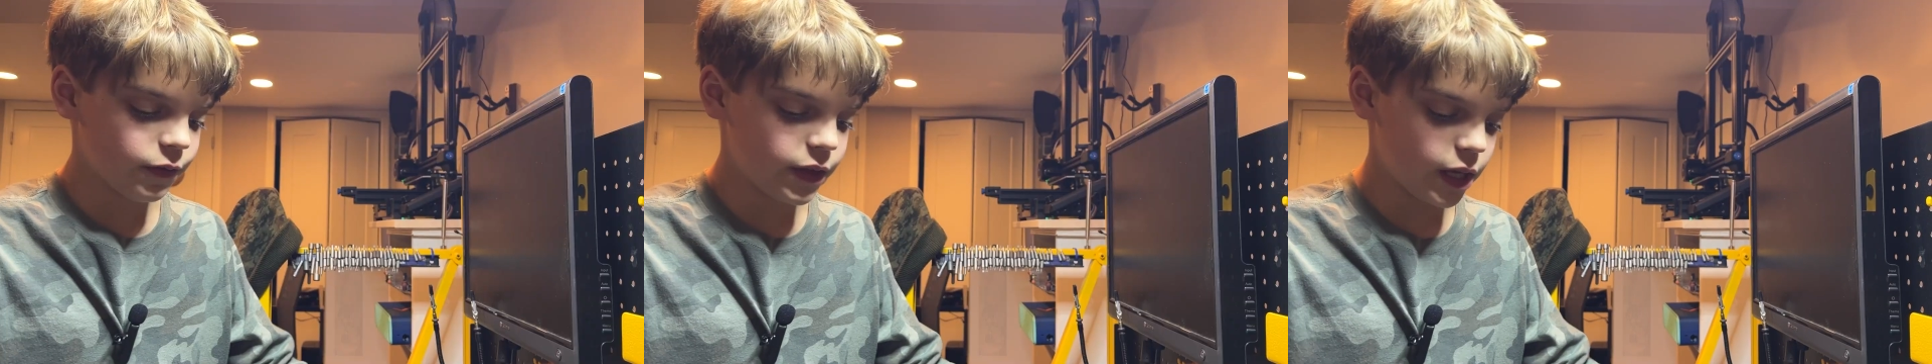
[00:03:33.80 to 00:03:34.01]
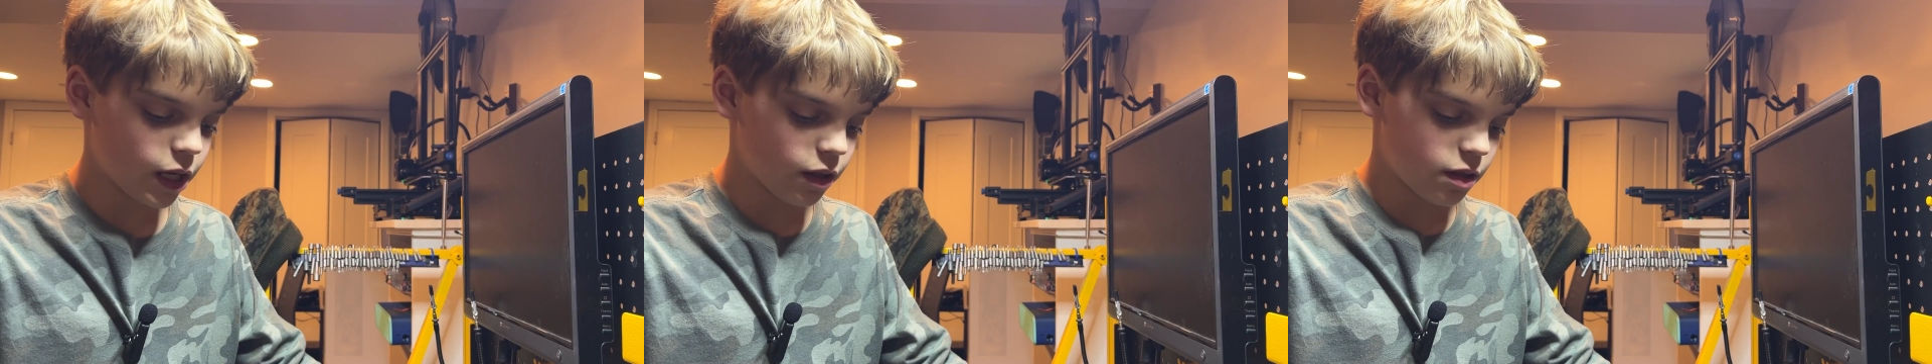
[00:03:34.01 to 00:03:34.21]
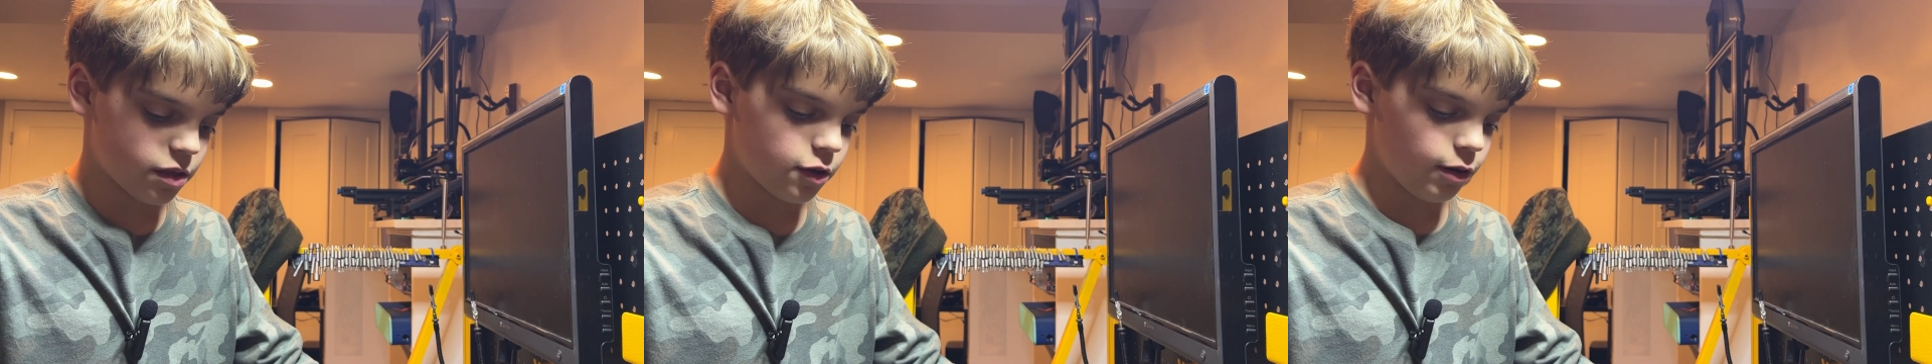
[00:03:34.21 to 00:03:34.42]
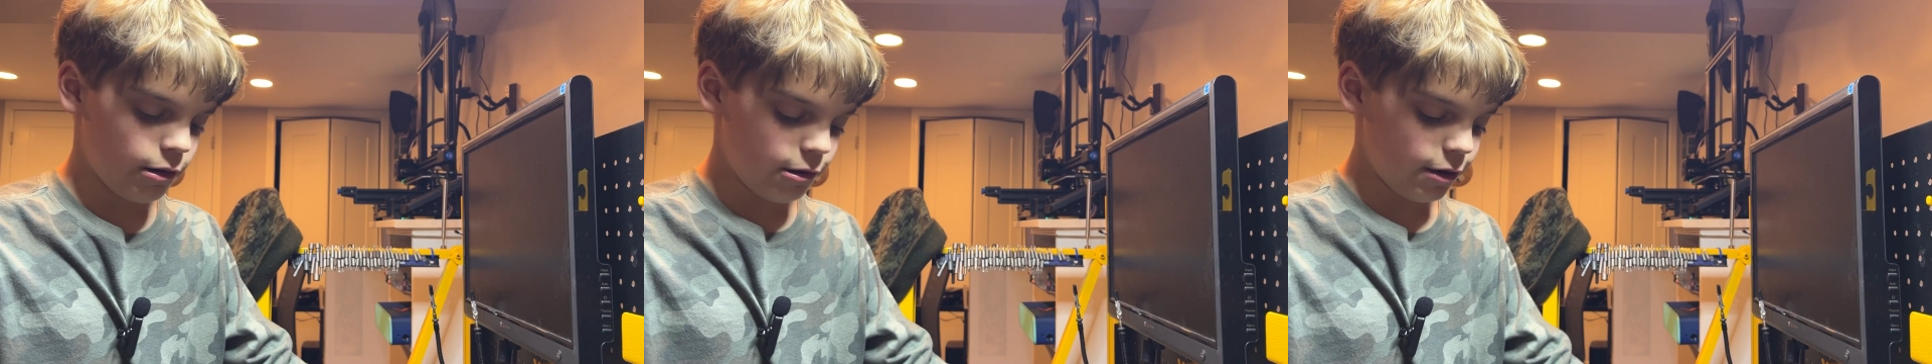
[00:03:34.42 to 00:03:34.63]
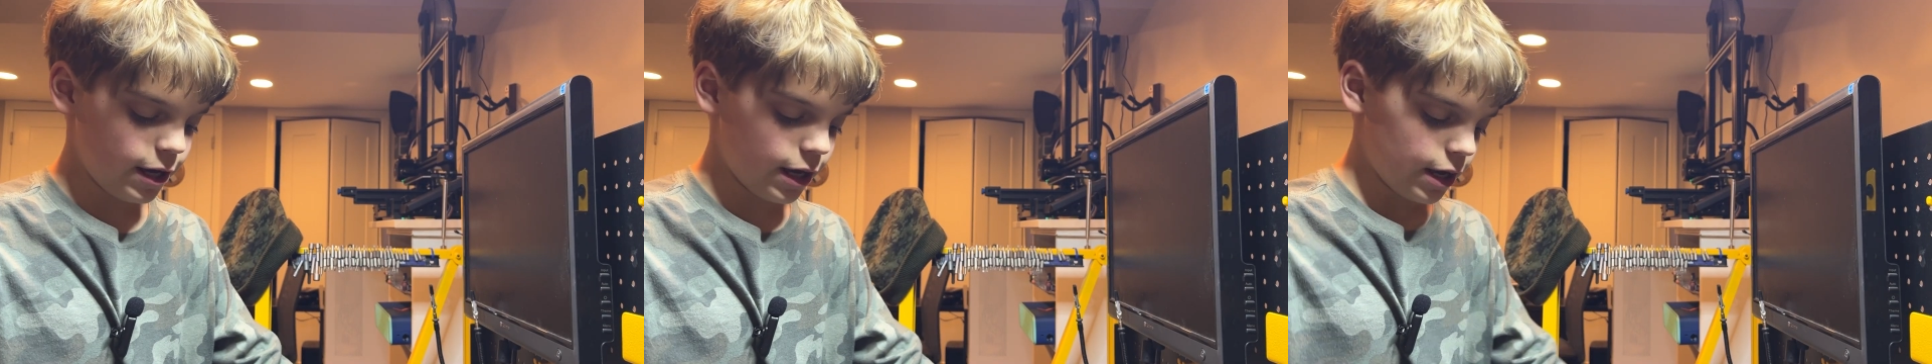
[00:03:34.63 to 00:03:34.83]
the
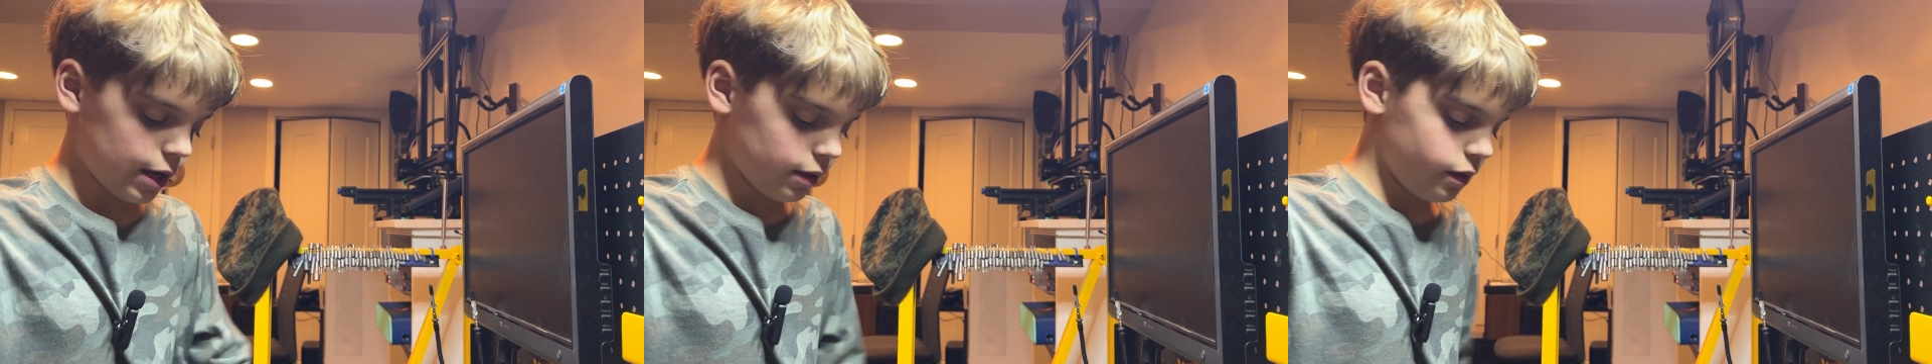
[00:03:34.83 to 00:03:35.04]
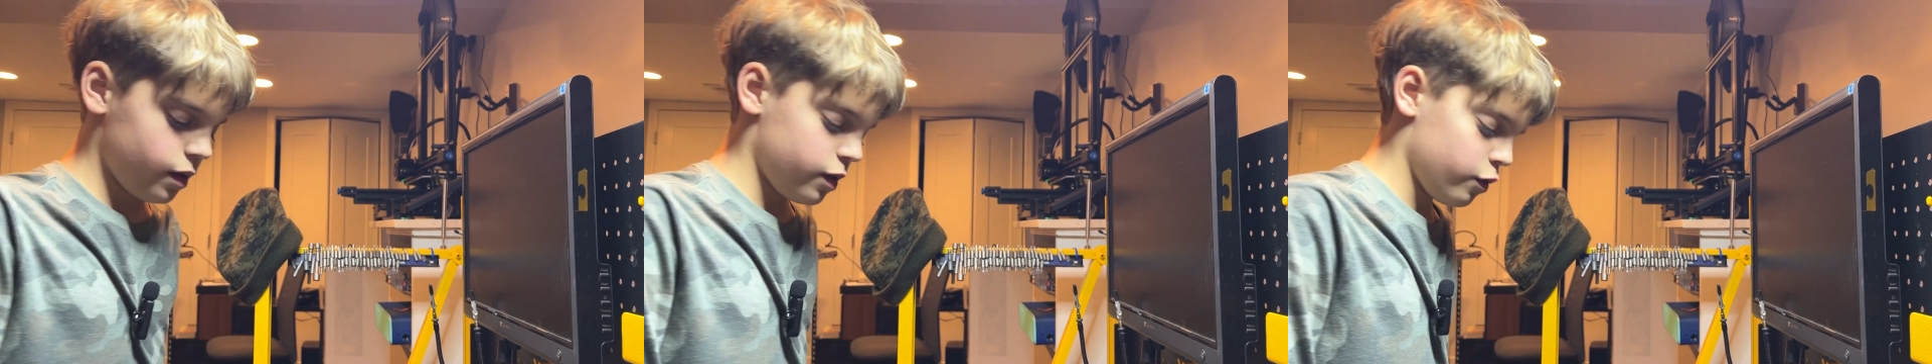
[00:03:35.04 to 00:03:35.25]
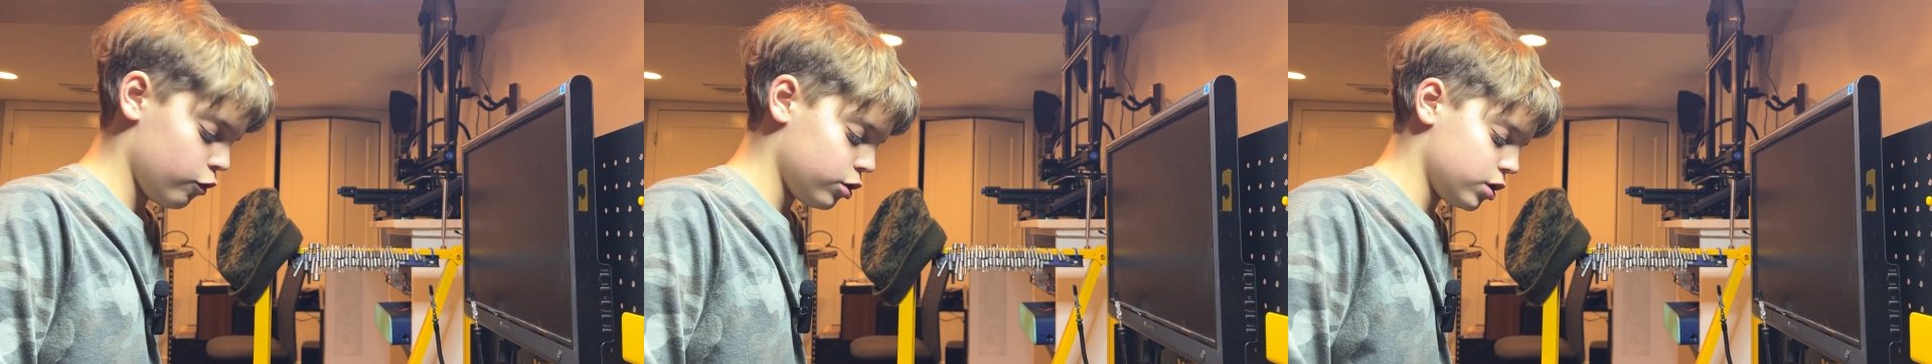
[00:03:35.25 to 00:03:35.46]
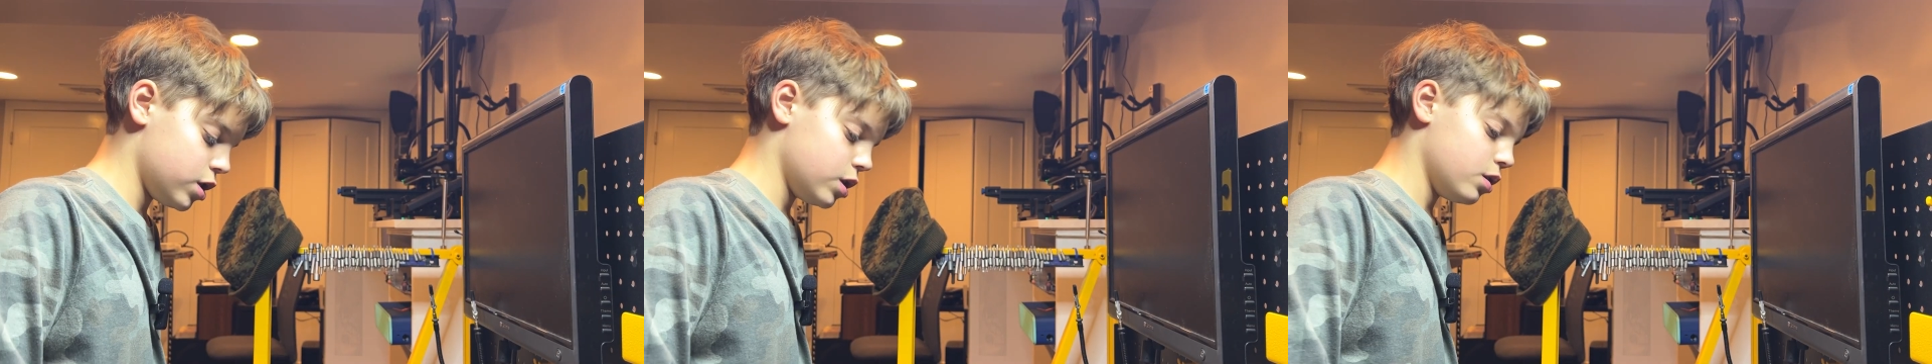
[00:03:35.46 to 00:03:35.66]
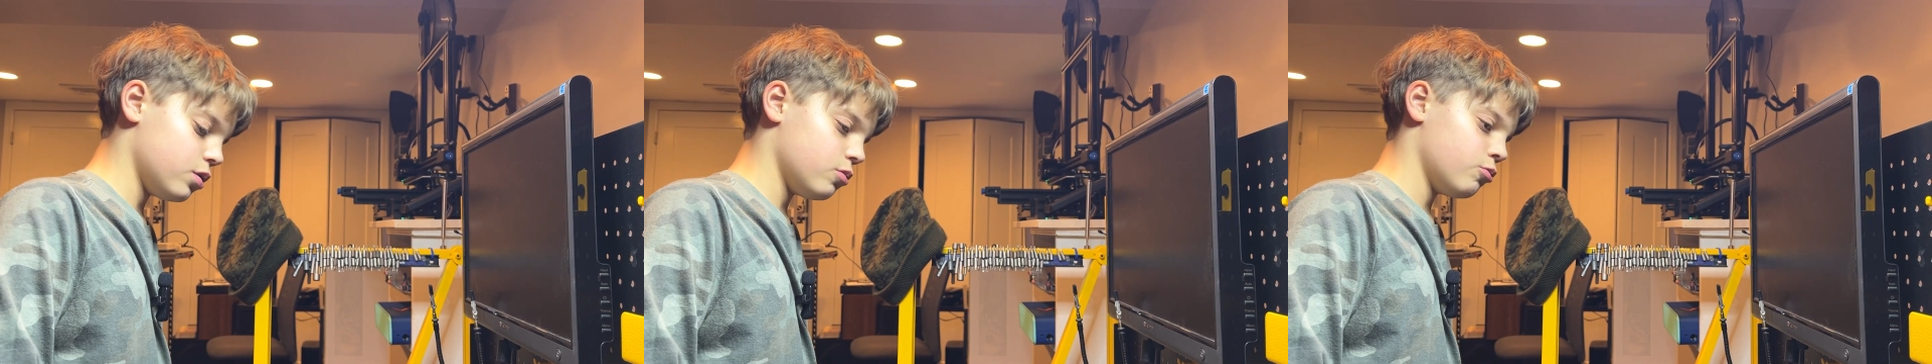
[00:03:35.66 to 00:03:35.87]
unscrewing on this one
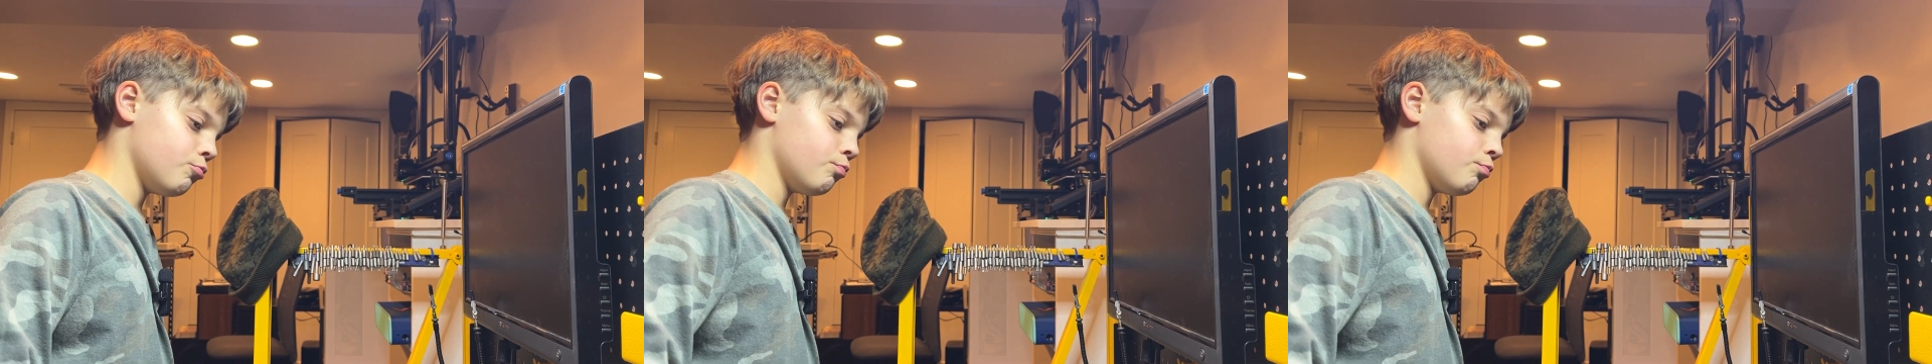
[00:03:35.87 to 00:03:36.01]
too.